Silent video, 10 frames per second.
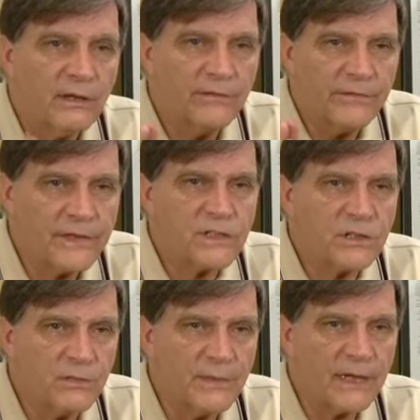of
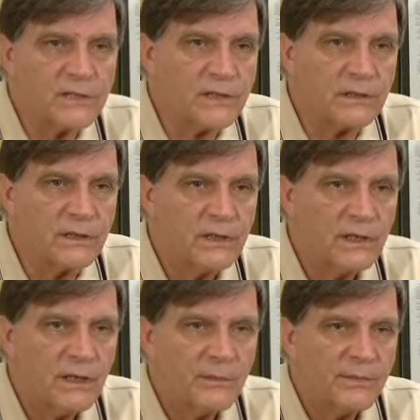physical medicine,
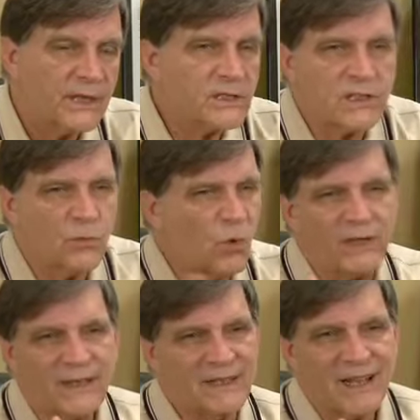because
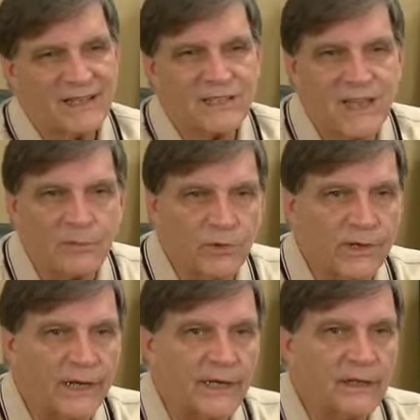one cannot
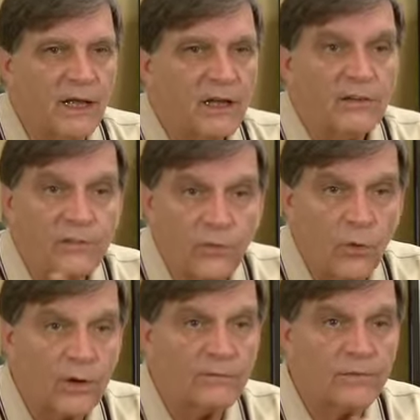separate
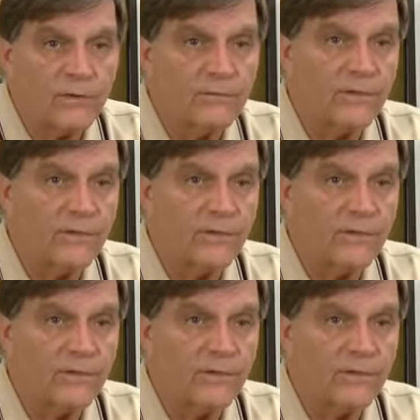form from